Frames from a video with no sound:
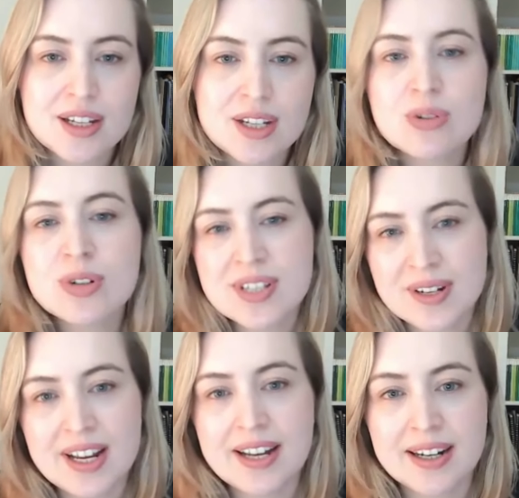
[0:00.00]
you're also
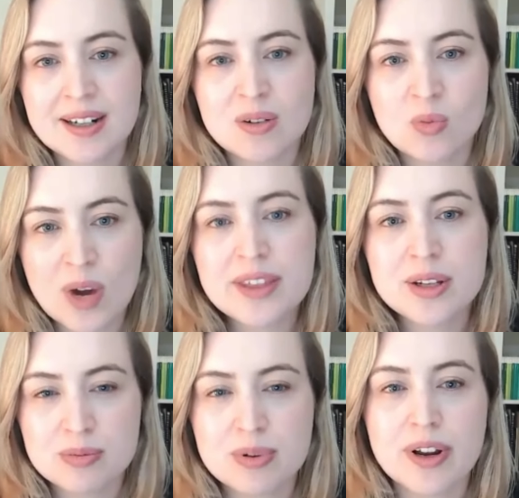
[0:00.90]
learning whether
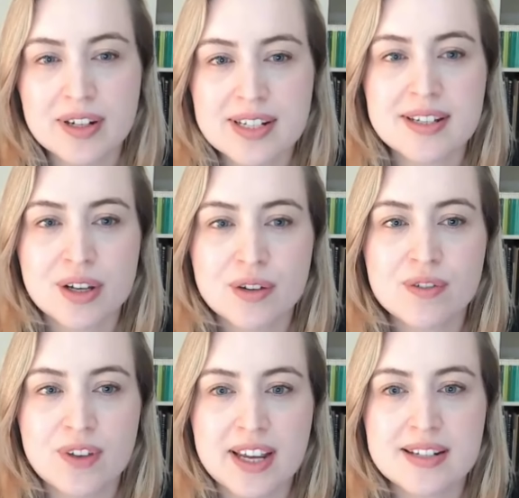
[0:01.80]
your product is a good
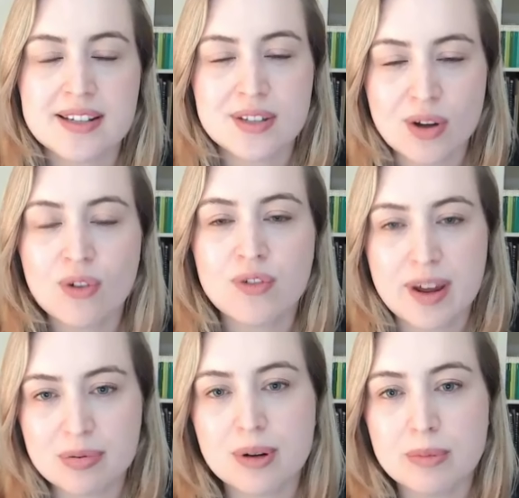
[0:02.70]
fit to solve
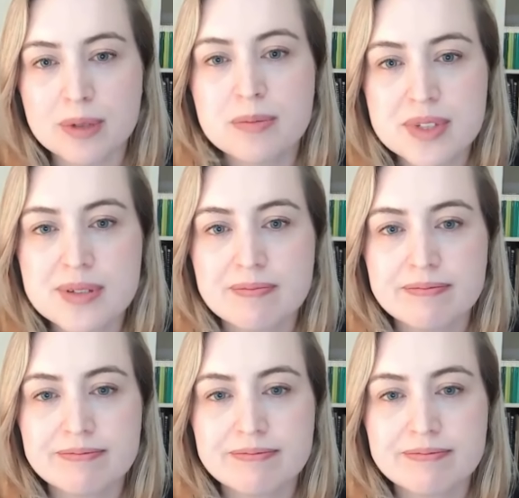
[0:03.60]
their problems.